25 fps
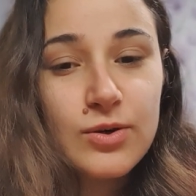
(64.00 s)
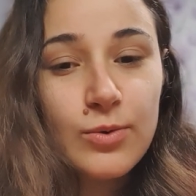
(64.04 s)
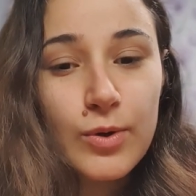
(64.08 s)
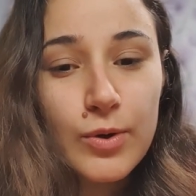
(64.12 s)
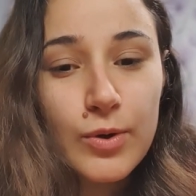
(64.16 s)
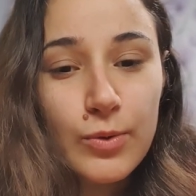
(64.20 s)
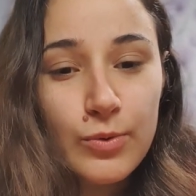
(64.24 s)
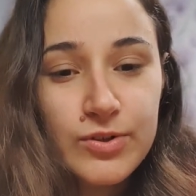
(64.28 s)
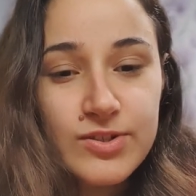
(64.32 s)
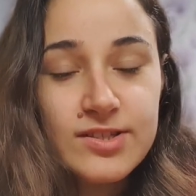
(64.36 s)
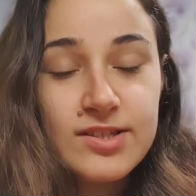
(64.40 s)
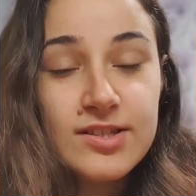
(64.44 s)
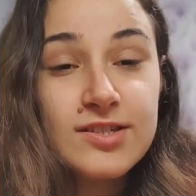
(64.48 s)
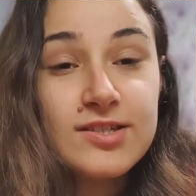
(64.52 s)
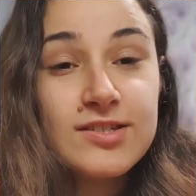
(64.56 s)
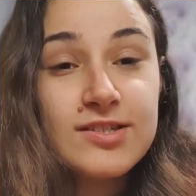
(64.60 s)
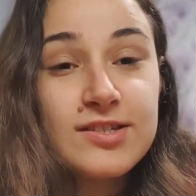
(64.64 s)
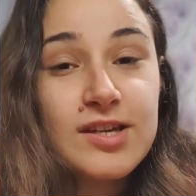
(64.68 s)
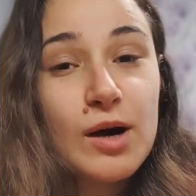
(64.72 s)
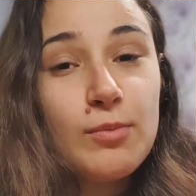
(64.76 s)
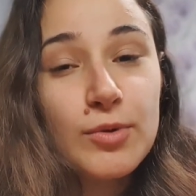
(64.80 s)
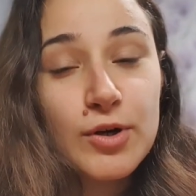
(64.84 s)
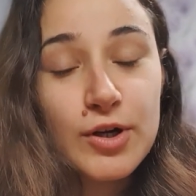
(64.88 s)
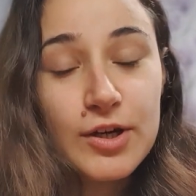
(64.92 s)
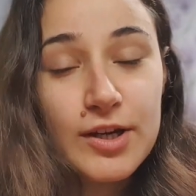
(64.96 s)
it was the
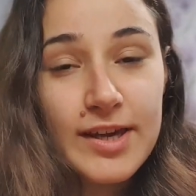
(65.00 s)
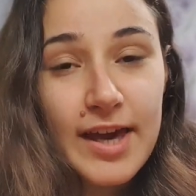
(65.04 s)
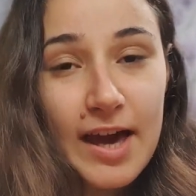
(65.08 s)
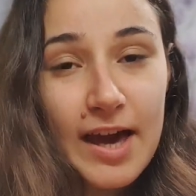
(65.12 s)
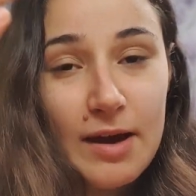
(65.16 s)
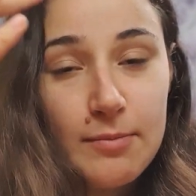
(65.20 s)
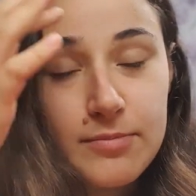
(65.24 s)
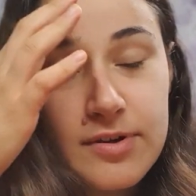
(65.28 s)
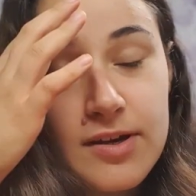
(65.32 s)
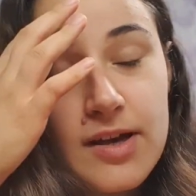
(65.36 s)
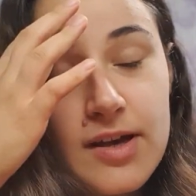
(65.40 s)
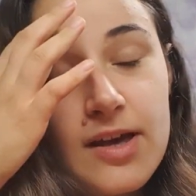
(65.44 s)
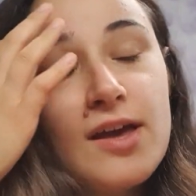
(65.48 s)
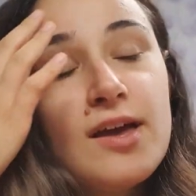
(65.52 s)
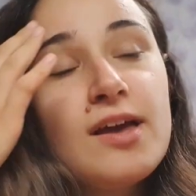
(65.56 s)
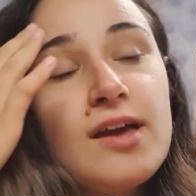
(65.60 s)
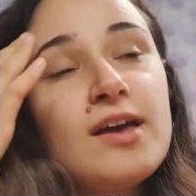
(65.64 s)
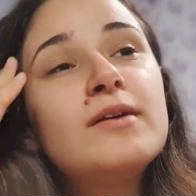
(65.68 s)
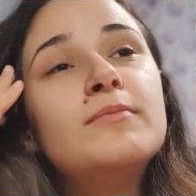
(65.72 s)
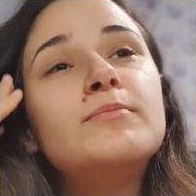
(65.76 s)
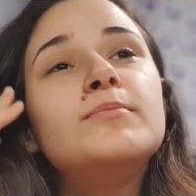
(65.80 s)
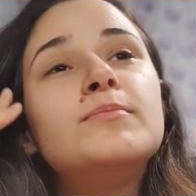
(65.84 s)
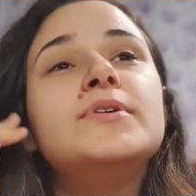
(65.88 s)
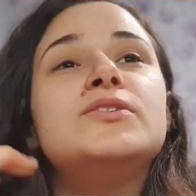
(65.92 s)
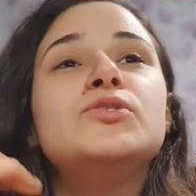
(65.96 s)
summer gap
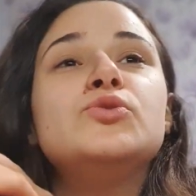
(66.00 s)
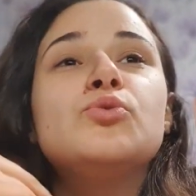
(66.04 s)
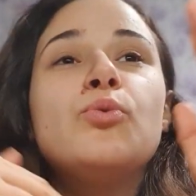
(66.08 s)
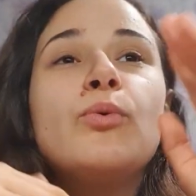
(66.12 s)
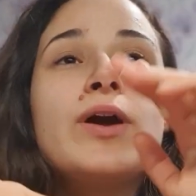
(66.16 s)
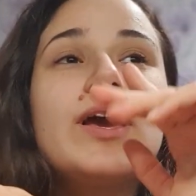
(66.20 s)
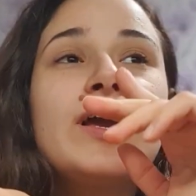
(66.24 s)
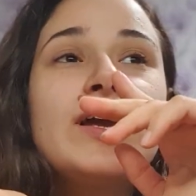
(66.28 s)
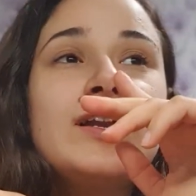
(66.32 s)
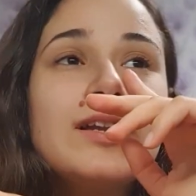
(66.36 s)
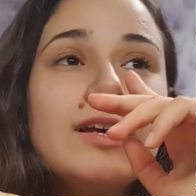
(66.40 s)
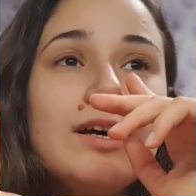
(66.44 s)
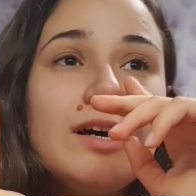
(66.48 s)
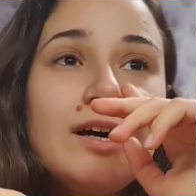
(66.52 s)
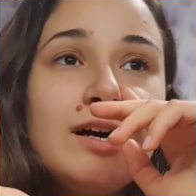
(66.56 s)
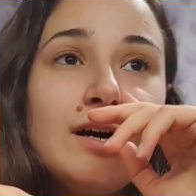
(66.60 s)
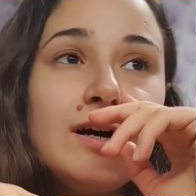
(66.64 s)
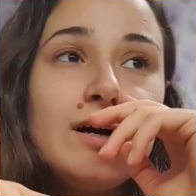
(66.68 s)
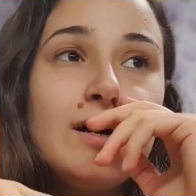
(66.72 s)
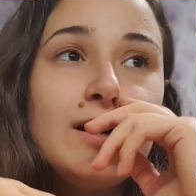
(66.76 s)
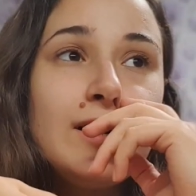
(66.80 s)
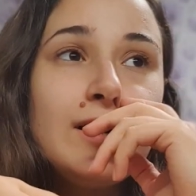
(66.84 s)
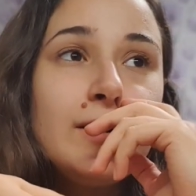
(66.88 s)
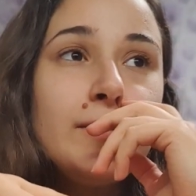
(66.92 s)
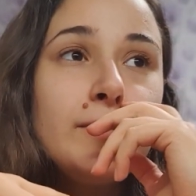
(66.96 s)
between
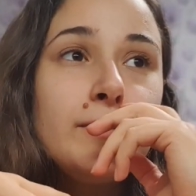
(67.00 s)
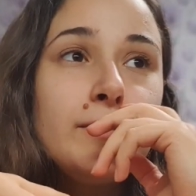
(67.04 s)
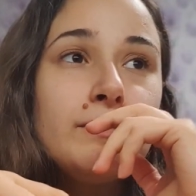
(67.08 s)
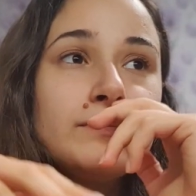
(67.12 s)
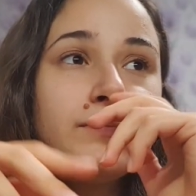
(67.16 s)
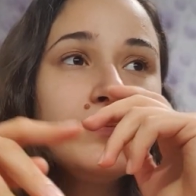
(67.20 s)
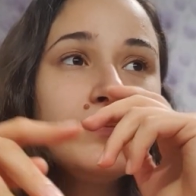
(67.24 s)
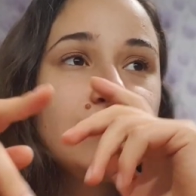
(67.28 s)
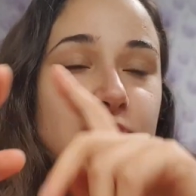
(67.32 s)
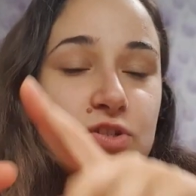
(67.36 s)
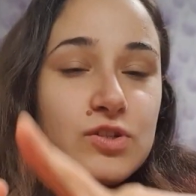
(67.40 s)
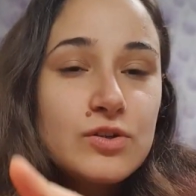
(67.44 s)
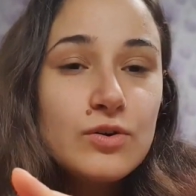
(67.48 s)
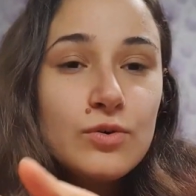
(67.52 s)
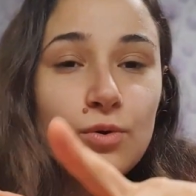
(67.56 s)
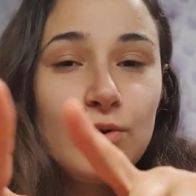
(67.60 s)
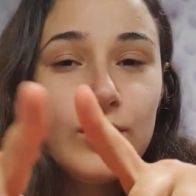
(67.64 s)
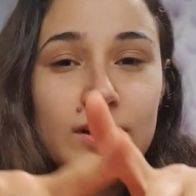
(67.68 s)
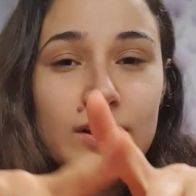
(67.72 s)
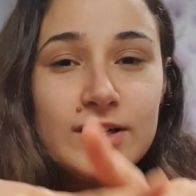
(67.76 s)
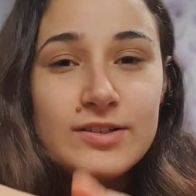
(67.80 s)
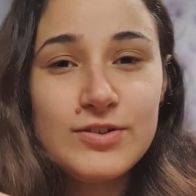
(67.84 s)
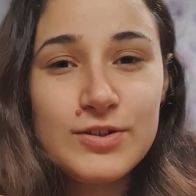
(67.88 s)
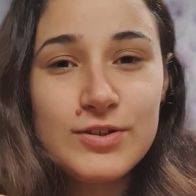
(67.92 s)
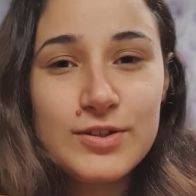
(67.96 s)

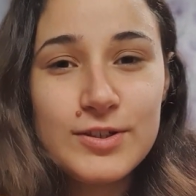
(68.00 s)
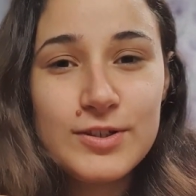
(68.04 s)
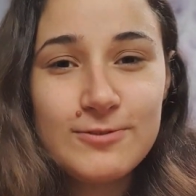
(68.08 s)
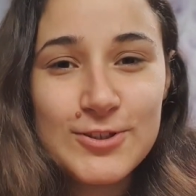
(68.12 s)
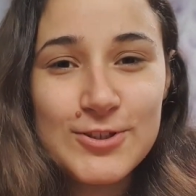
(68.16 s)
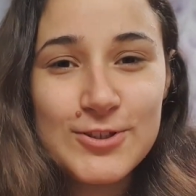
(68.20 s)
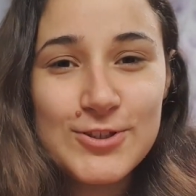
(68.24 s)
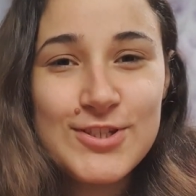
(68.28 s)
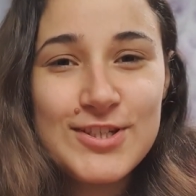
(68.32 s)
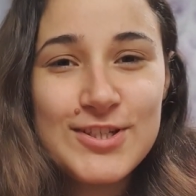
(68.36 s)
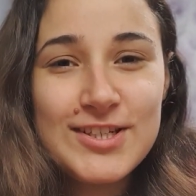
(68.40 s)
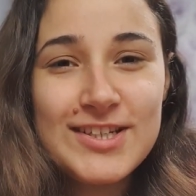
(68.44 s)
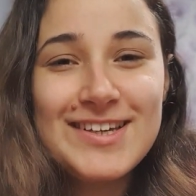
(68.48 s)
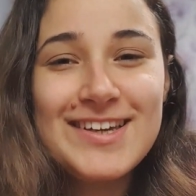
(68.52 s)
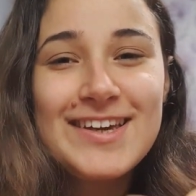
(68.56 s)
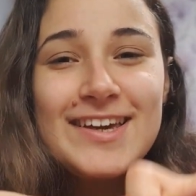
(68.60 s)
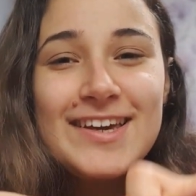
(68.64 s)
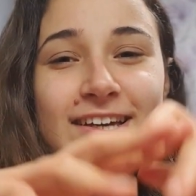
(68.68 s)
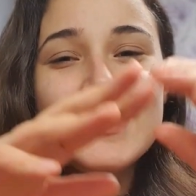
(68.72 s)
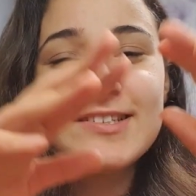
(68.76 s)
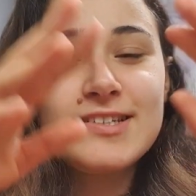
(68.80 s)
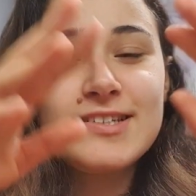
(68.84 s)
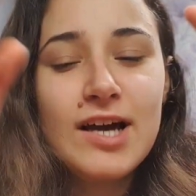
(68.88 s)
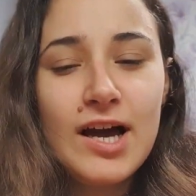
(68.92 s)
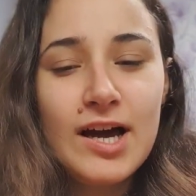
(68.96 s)
school and university.
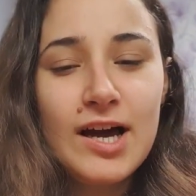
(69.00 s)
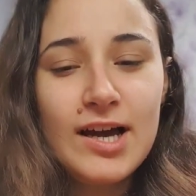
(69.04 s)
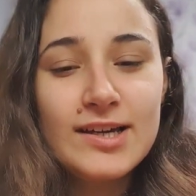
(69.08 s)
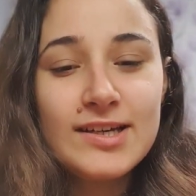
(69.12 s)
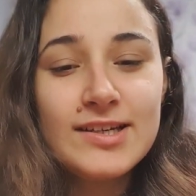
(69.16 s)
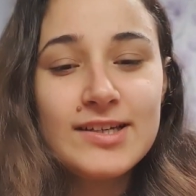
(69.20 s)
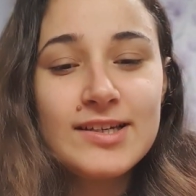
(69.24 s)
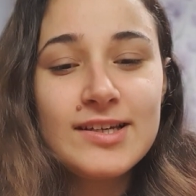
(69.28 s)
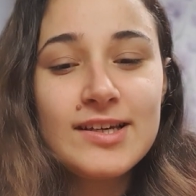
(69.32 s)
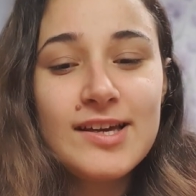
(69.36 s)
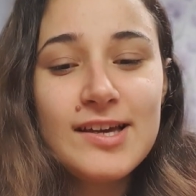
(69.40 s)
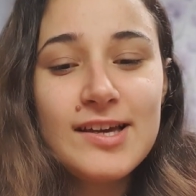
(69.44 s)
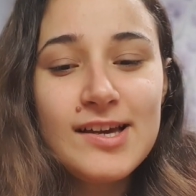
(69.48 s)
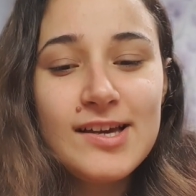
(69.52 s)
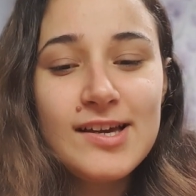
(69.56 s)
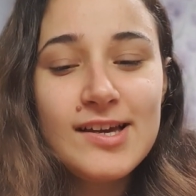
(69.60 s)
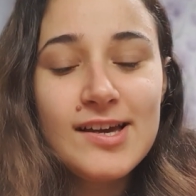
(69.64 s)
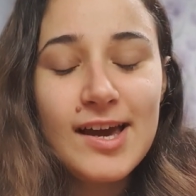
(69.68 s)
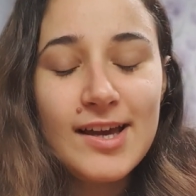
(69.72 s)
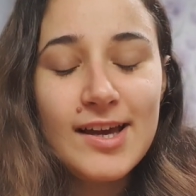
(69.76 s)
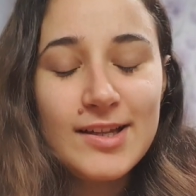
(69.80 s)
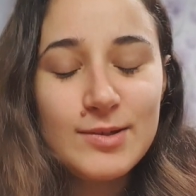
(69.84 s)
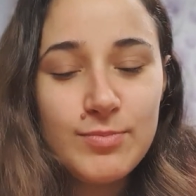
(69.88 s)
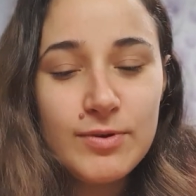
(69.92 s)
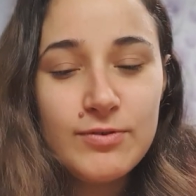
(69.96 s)
And
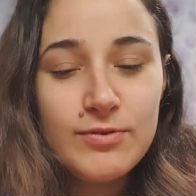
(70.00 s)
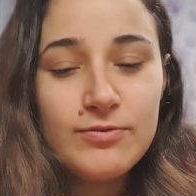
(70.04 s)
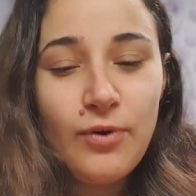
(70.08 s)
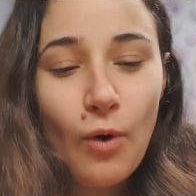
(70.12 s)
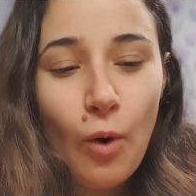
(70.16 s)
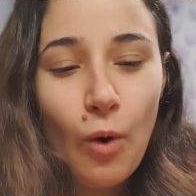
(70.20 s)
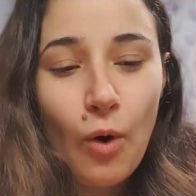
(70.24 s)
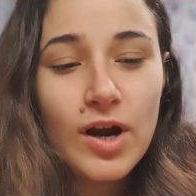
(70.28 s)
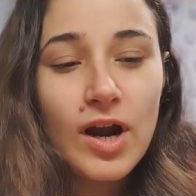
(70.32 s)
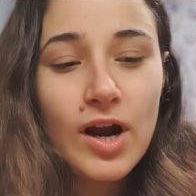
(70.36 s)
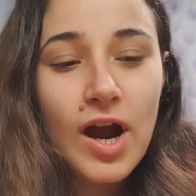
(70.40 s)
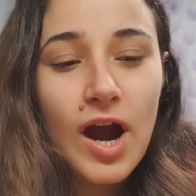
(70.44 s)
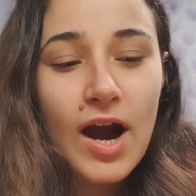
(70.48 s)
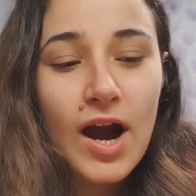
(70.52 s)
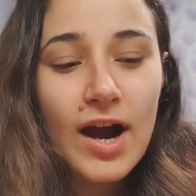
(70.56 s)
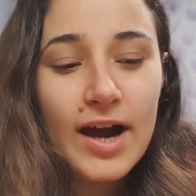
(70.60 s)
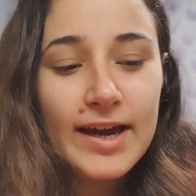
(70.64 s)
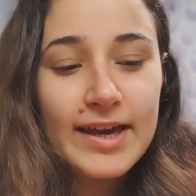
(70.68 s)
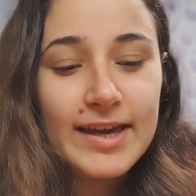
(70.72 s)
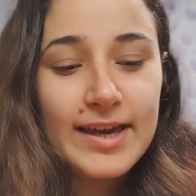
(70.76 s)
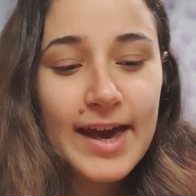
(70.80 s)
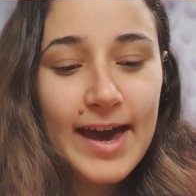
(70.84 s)
before I